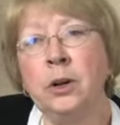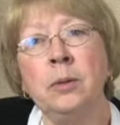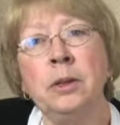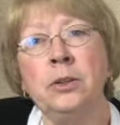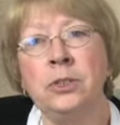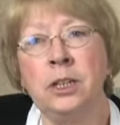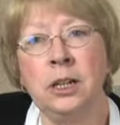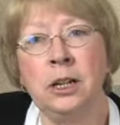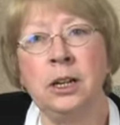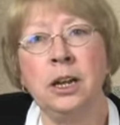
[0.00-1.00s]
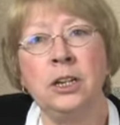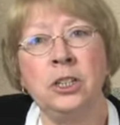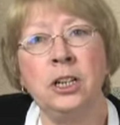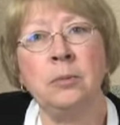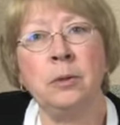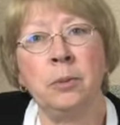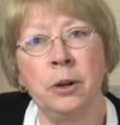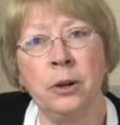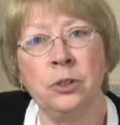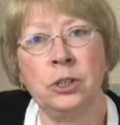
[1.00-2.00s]
we're going to be using a team
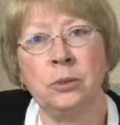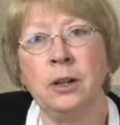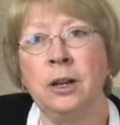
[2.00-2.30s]
approach.